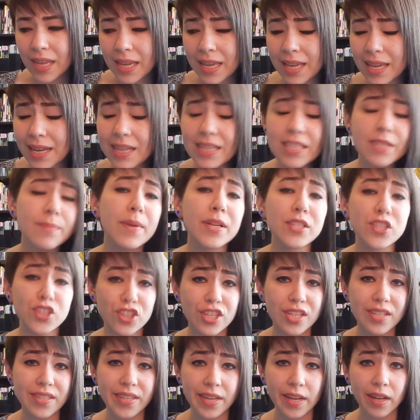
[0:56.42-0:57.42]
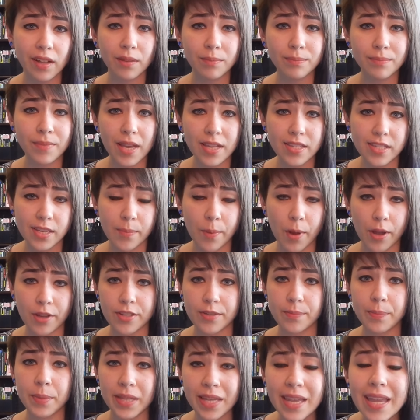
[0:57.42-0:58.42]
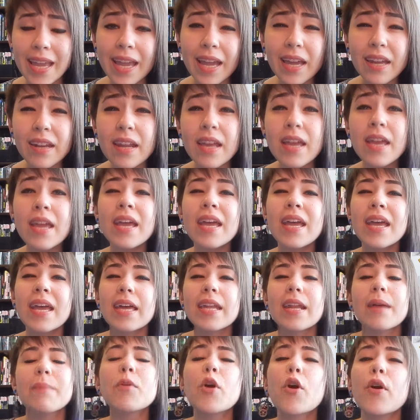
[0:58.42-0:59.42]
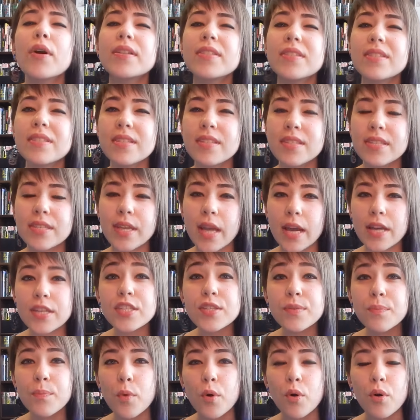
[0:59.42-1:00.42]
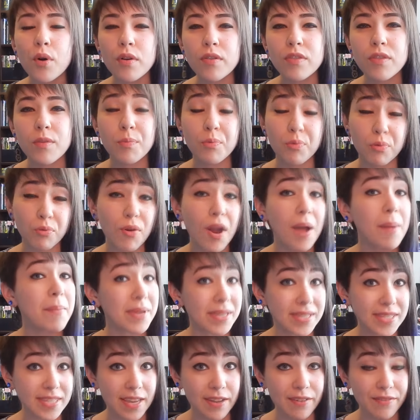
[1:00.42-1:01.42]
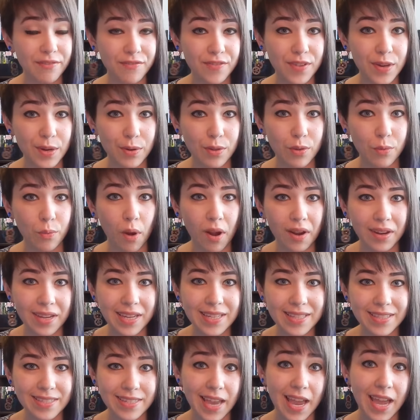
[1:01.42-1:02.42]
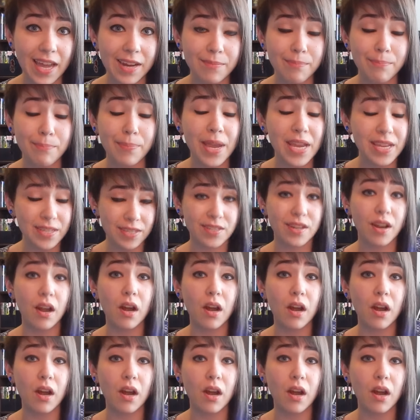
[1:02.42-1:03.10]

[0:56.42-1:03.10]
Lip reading: in as much detail as I possibly can, and I'm going to discuss more the premise of Fear the Walking Dead based